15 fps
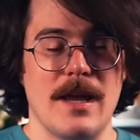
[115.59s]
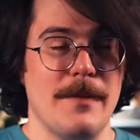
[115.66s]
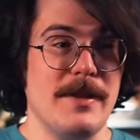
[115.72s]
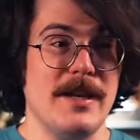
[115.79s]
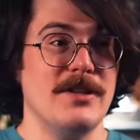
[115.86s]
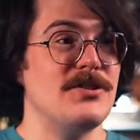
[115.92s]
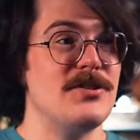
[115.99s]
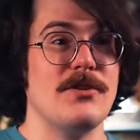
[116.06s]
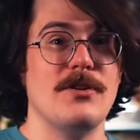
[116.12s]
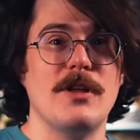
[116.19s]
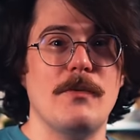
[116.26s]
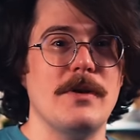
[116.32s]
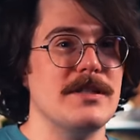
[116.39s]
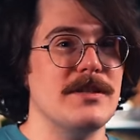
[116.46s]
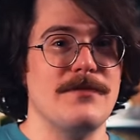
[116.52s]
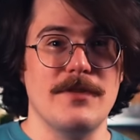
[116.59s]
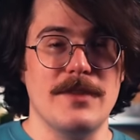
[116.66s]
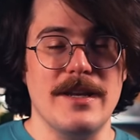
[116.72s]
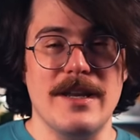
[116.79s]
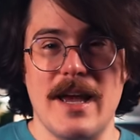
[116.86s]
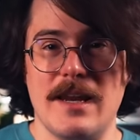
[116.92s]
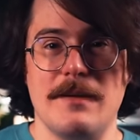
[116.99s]
I mean, it certainly wasn't for
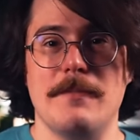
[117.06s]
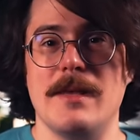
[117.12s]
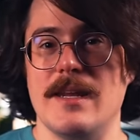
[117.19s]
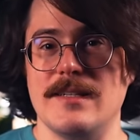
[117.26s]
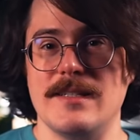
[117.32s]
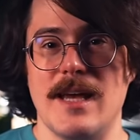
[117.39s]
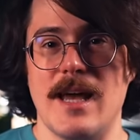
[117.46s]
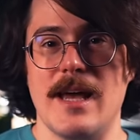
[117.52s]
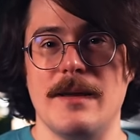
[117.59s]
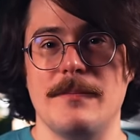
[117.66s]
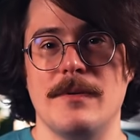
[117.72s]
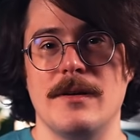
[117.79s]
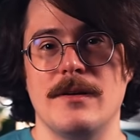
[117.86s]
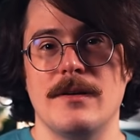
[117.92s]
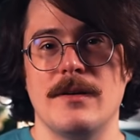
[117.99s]
the 9 minute time.